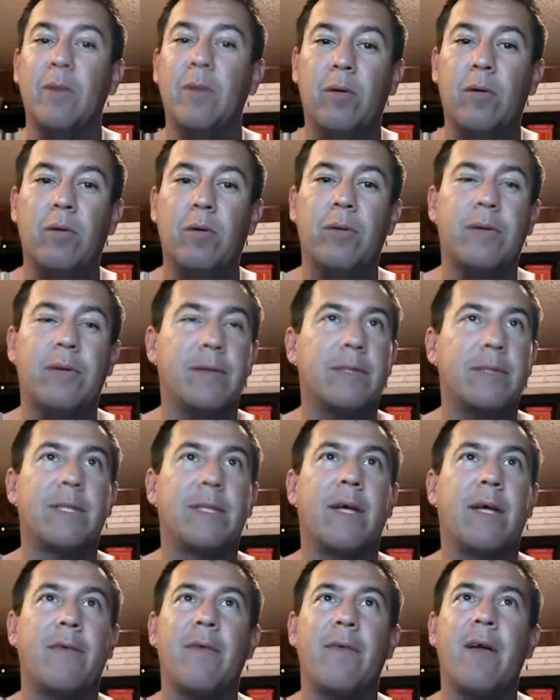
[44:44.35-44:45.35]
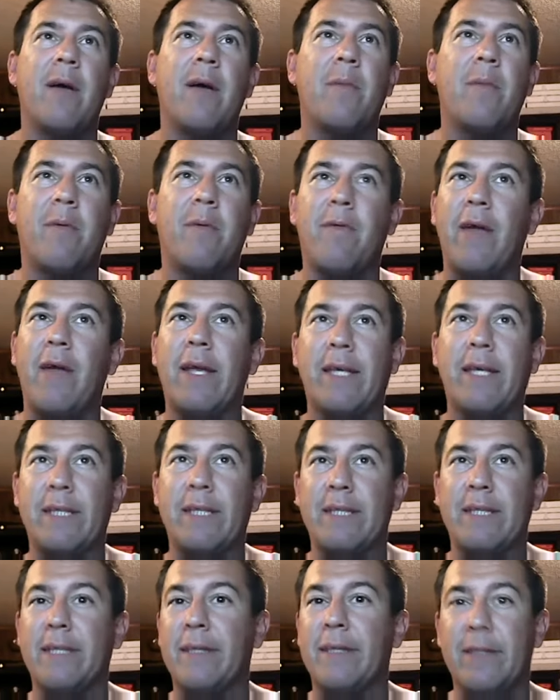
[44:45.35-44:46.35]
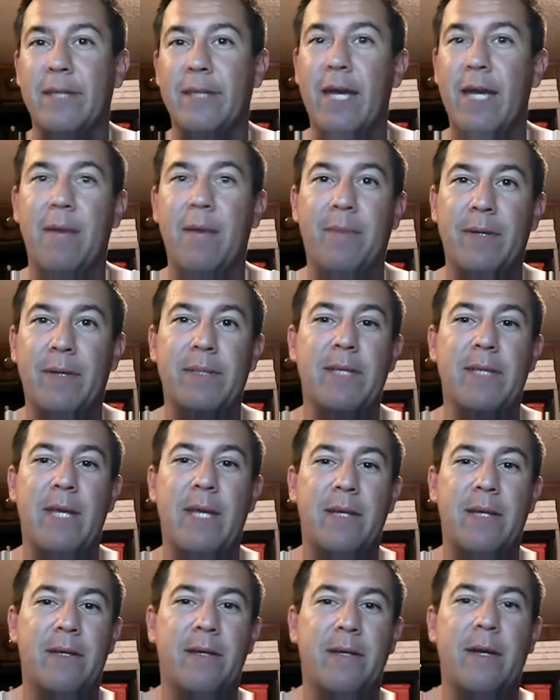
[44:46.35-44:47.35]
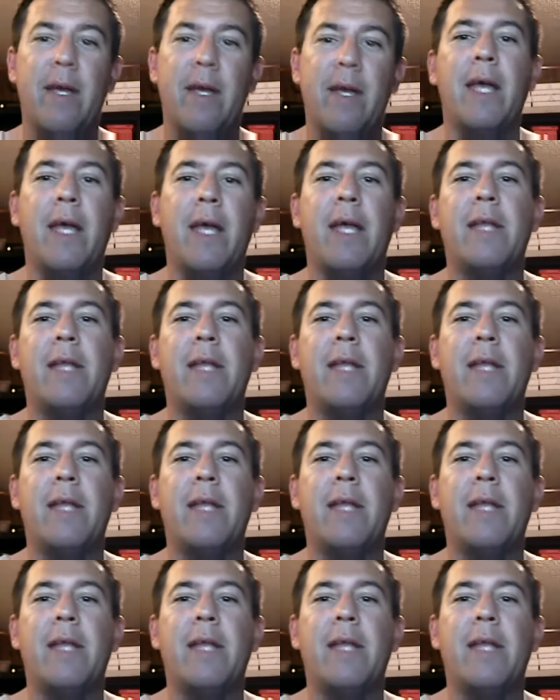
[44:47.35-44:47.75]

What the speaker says: He's older and stuff, but Frankie's still a top contender,